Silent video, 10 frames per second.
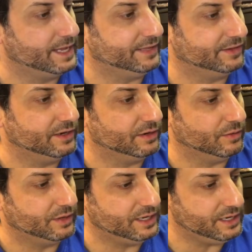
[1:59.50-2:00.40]
that's going to
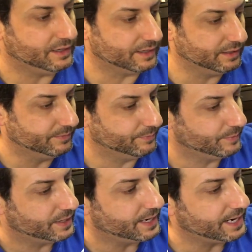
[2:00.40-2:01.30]
go here,
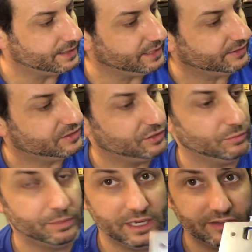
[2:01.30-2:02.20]
and these two
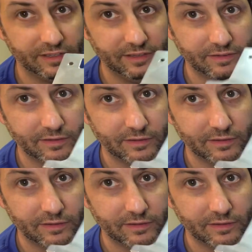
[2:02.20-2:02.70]
pieces